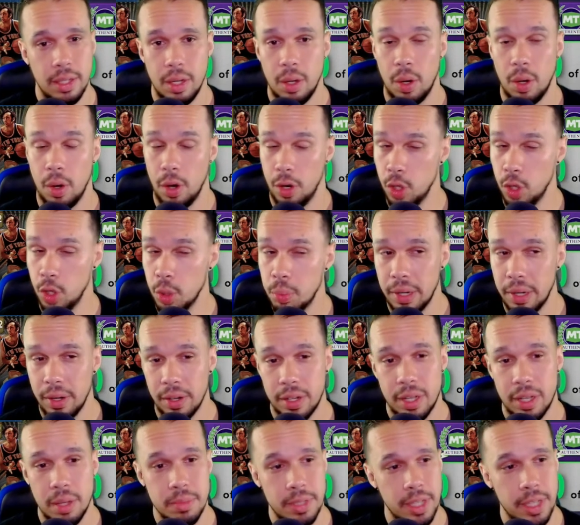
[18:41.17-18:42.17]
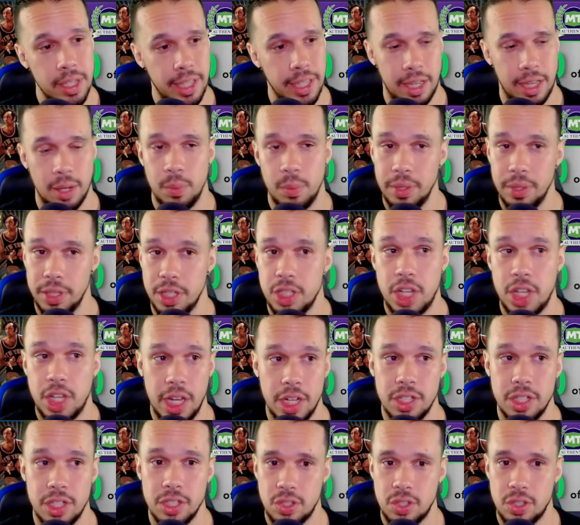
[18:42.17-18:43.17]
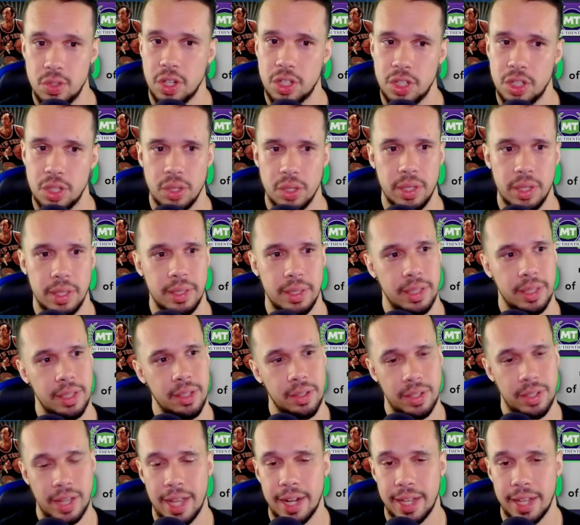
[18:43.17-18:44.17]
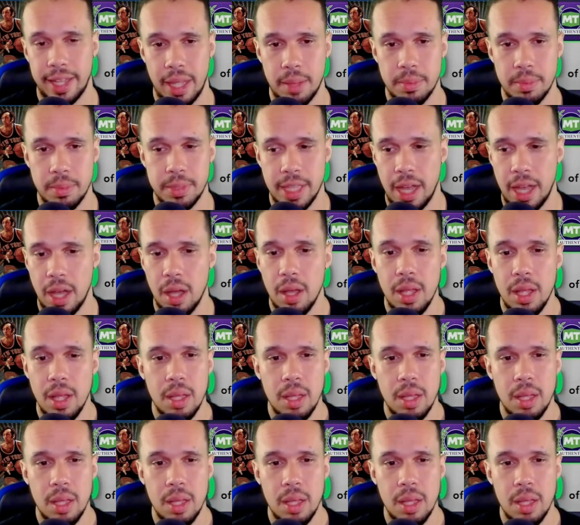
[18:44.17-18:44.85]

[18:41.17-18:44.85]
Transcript: or a new player comes in that can really change the structure and your kind of game style.